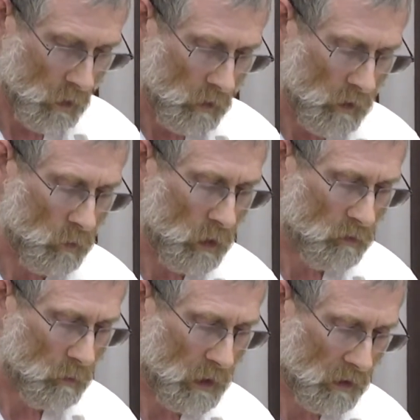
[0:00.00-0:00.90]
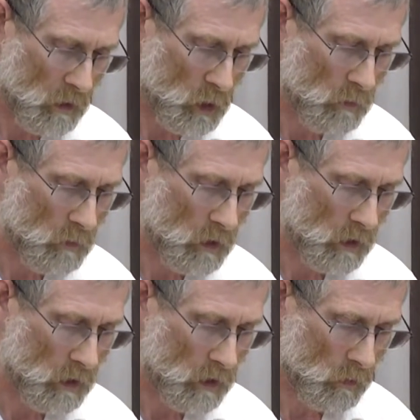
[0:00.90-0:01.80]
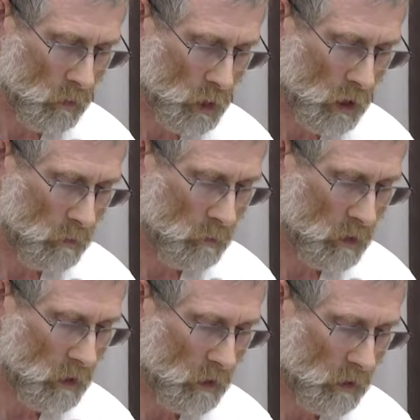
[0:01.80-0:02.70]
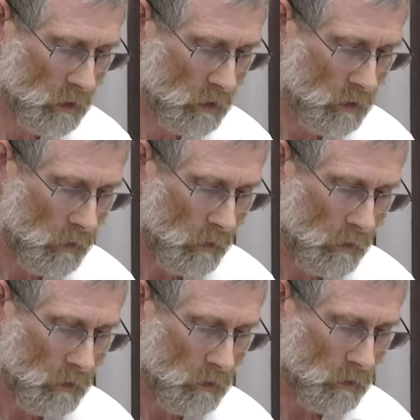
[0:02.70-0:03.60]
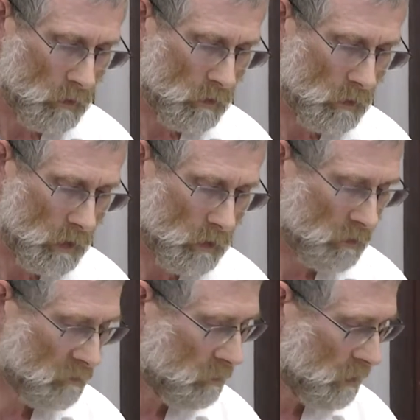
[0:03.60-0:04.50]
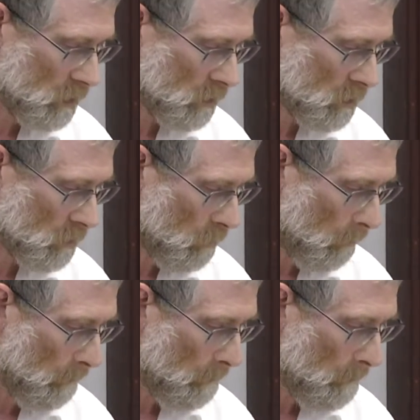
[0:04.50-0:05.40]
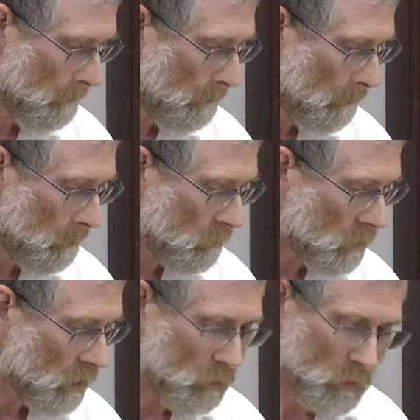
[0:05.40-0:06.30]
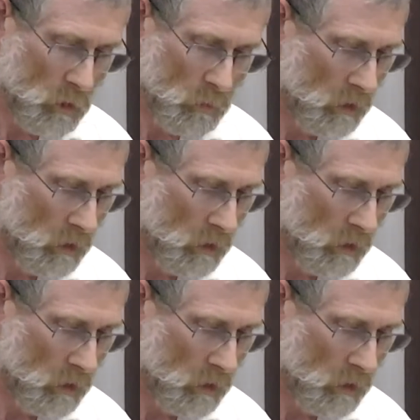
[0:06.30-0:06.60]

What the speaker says: Then we have a passage in Megillah, Yerushalmi Megillah, Aleph Bet, in which we